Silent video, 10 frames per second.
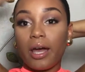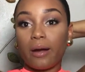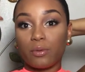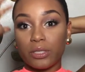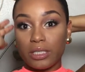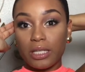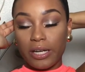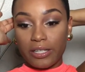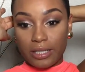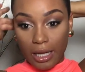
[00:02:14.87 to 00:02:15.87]
I wore this
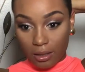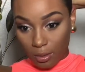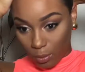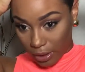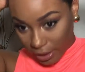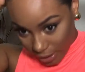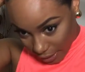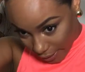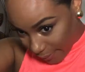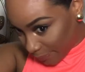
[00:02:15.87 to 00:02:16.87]
hairstyle to work,
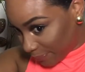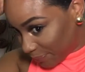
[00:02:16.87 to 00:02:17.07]
yeah,